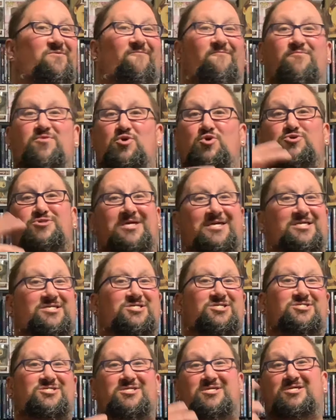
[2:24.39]
music
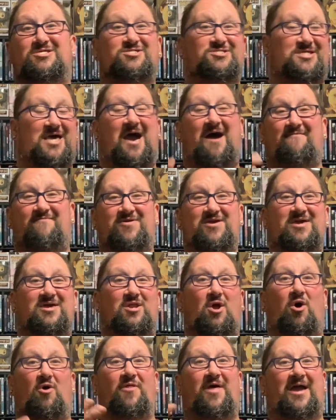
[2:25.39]
savvy and
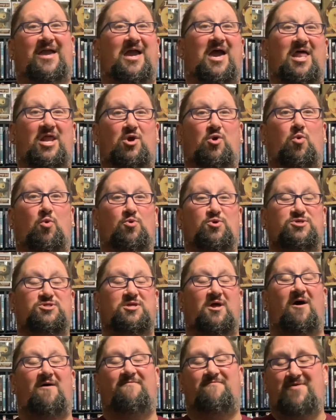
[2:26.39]
all that kind of cool
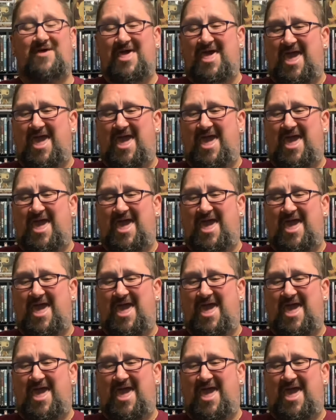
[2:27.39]
stuff.